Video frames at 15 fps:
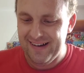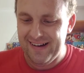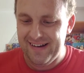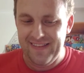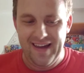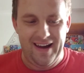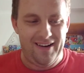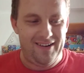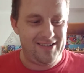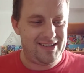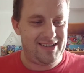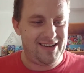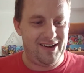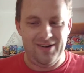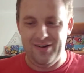There are
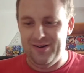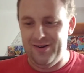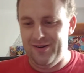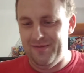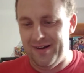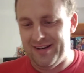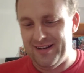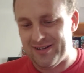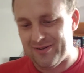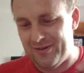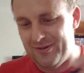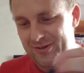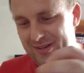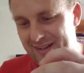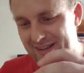so many
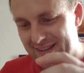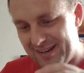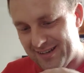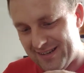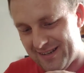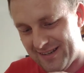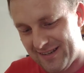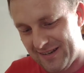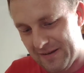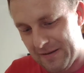screws to this.